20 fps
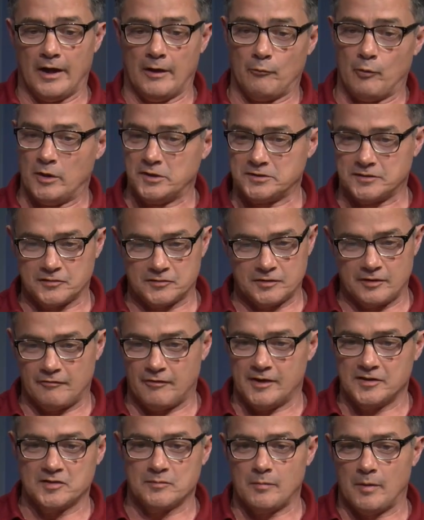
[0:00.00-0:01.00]
I'd watch the
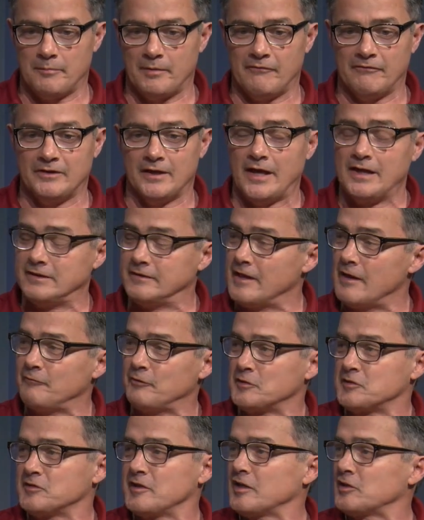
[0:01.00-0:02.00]
sunrise come up every day. I did that
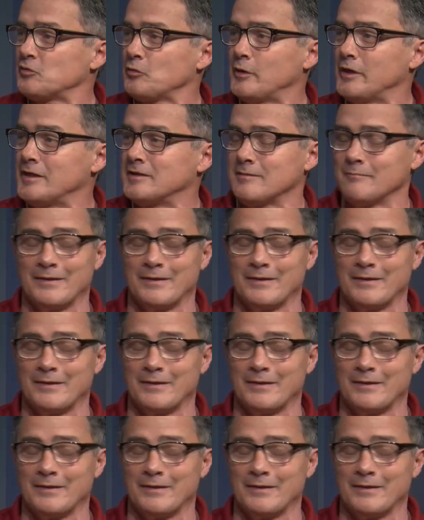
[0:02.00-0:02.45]
for 6 weeks.